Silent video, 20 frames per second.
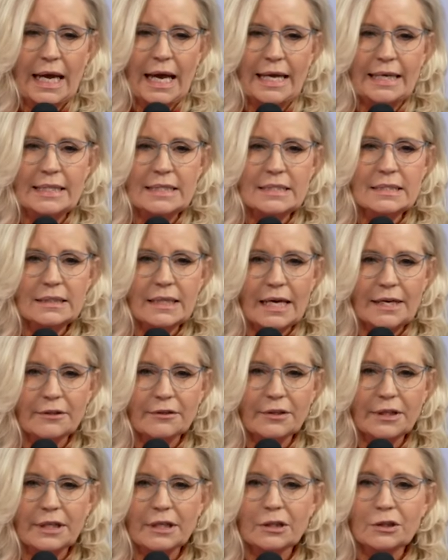And his
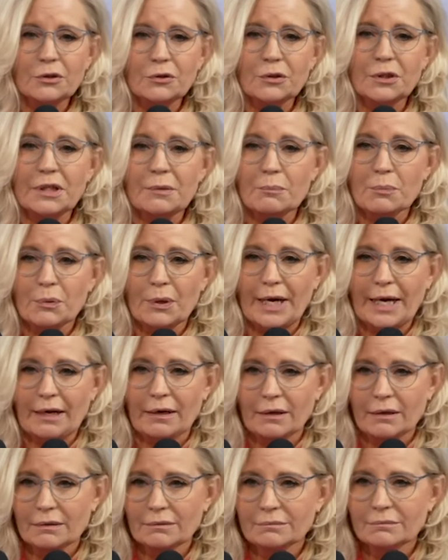letter included a
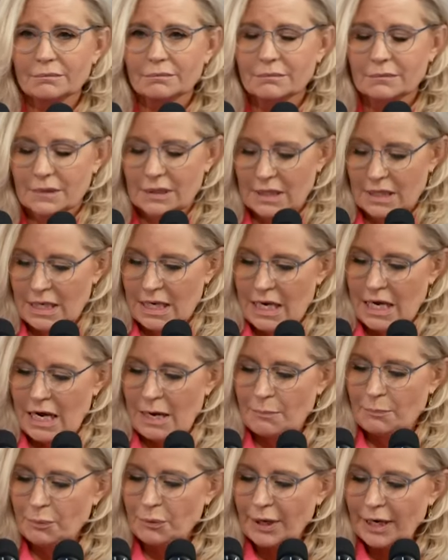prayer.
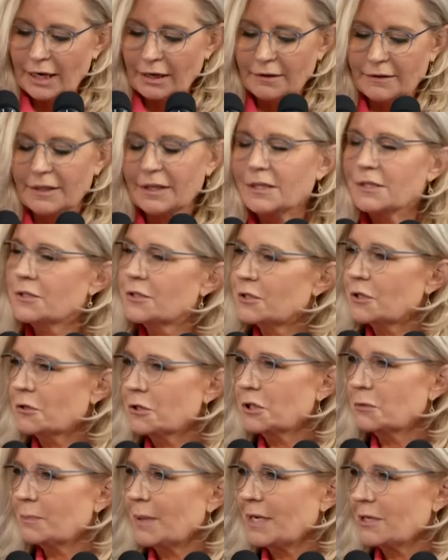A prayer that is so
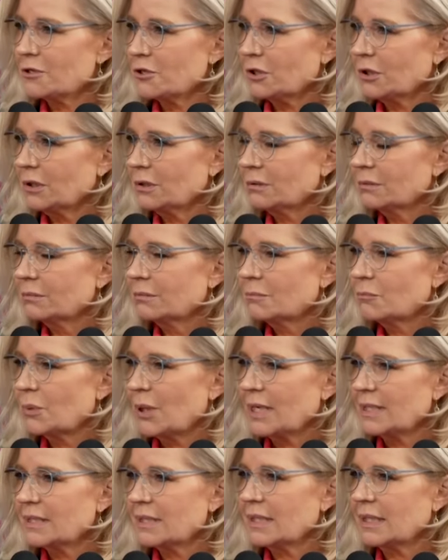special,
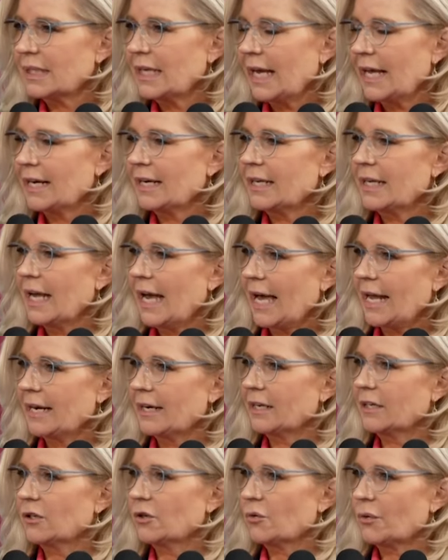President Kennedy had
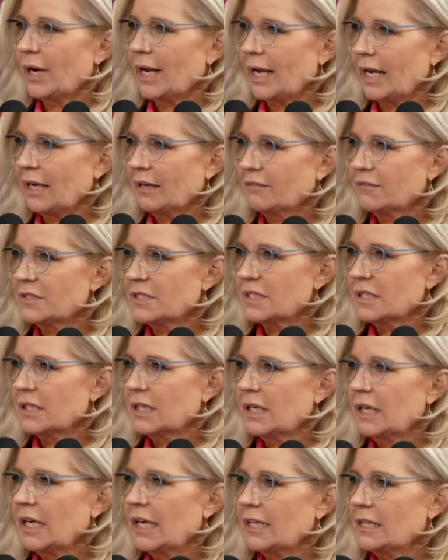it engraved
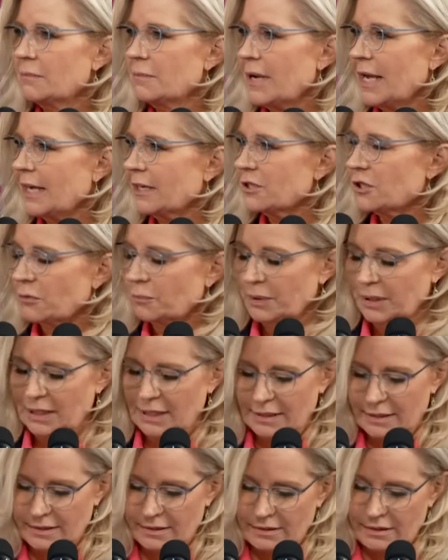in the
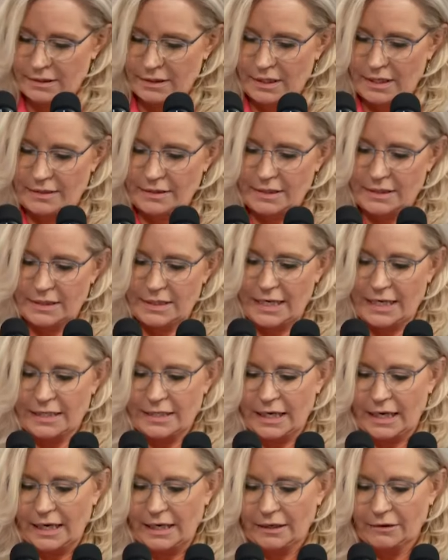mantelpiece in the state
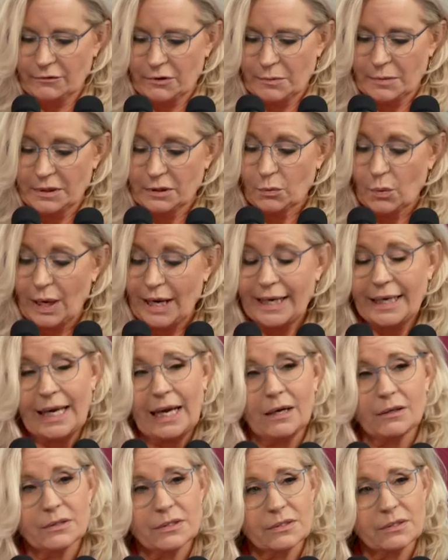dining room in the White
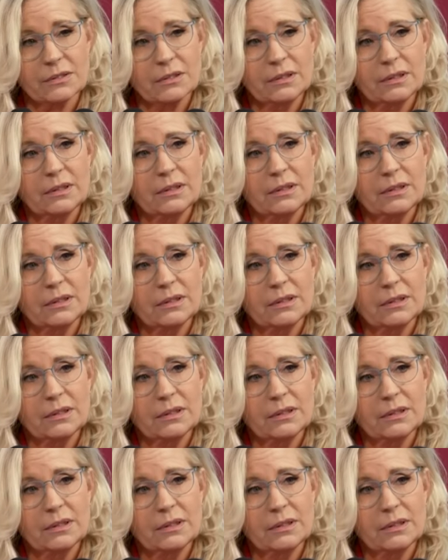House.